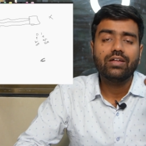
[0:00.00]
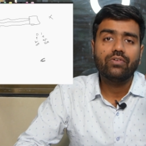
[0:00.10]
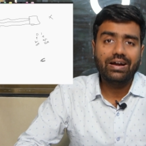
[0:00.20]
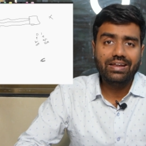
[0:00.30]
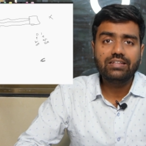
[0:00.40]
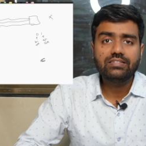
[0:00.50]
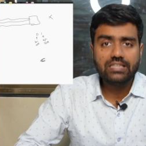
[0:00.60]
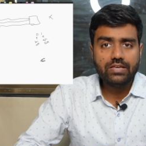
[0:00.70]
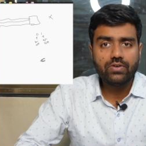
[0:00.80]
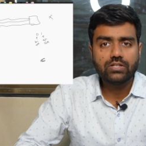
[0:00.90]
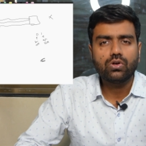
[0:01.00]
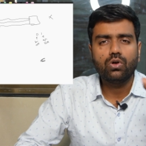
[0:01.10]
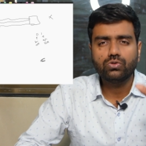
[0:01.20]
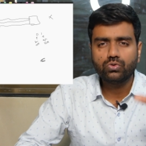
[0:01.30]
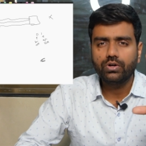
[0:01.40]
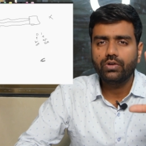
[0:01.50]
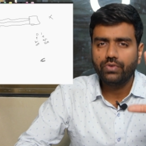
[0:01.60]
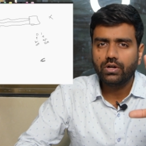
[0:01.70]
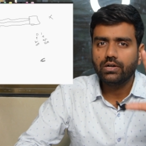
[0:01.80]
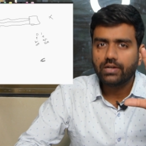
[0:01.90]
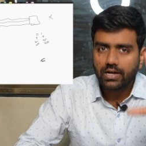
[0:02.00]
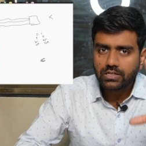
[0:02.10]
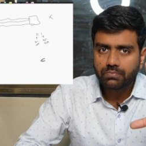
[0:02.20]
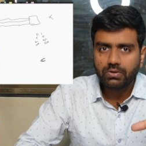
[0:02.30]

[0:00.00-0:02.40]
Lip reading: writing in C was also a difficult task